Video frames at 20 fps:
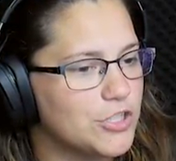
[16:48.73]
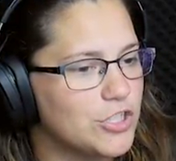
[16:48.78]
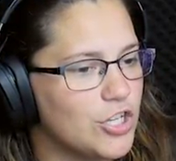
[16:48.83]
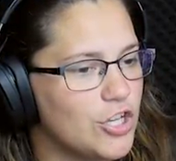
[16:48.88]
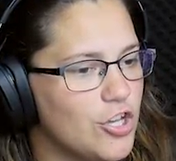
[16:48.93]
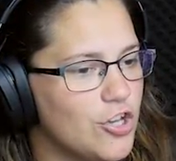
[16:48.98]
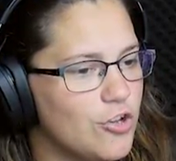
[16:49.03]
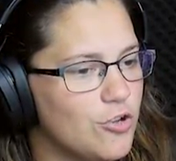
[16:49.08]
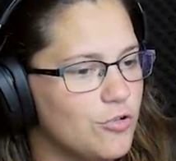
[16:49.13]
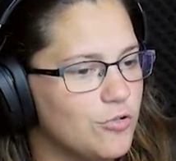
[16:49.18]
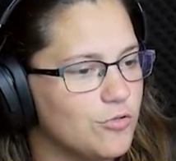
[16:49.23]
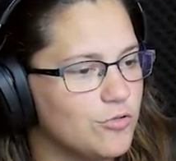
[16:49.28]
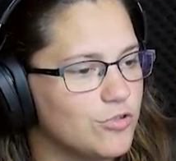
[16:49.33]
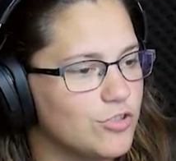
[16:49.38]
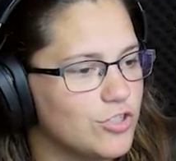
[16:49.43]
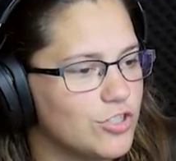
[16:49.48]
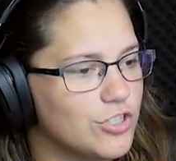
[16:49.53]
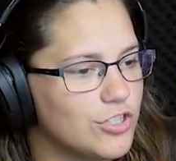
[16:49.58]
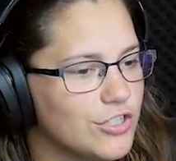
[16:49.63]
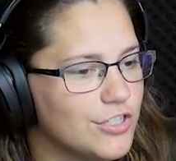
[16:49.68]
is
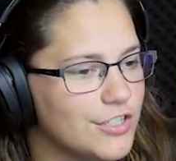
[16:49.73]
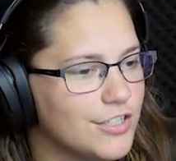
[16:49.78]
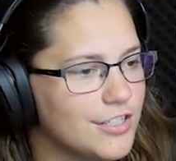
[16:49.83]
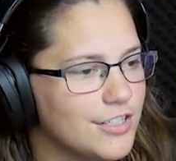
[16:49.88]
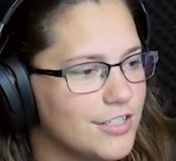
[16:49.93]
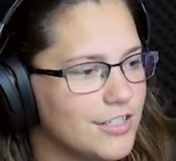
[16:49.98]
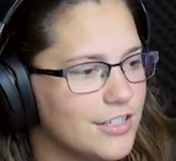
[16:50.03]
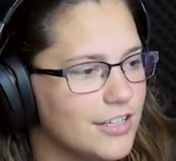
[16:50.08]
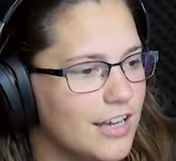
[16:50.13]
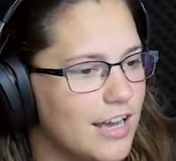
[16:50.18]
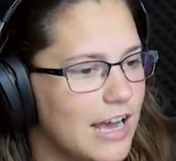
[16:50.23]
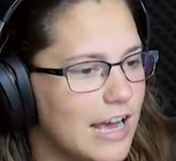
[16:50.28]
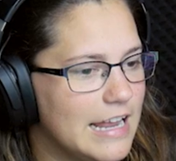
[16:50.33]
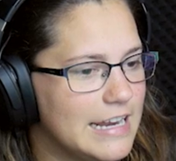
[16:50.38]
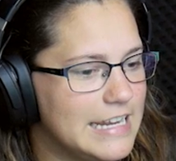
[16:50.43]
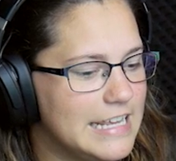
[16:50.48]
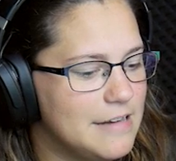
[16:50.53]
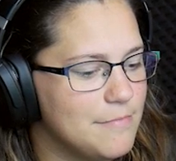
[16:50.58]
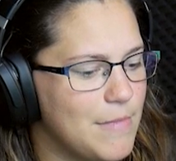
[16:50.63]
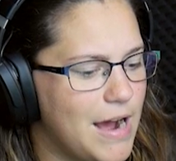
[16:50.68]
huge. I
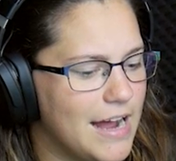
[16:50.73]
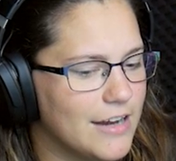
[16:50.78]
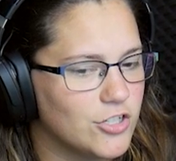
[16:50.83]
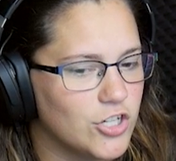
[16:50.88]
need my